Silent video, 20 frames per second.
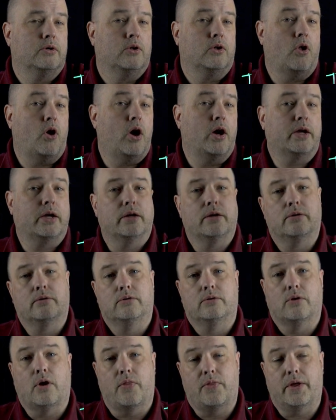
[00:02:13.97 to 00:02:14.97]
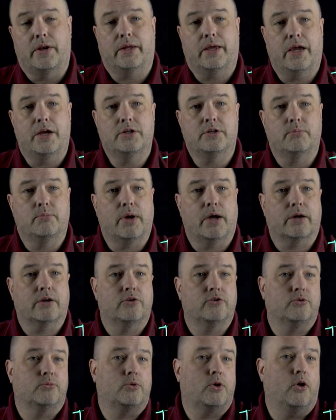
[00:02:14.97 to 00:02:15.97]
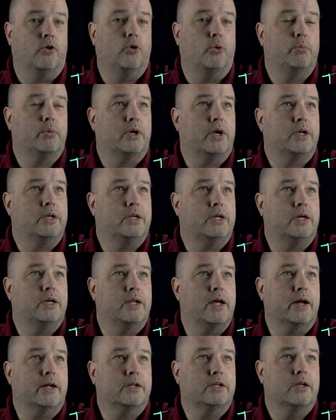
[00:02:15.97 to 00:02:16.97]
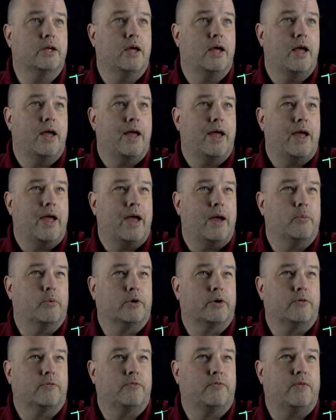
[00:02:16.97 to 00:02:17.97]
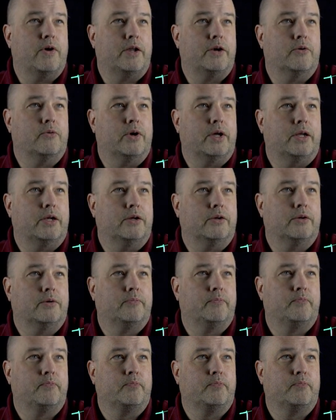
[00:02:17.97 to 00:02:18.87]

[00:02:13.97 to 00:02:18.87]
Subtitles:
login authentication mechanism called OpenID Connect, and we're going to federate it.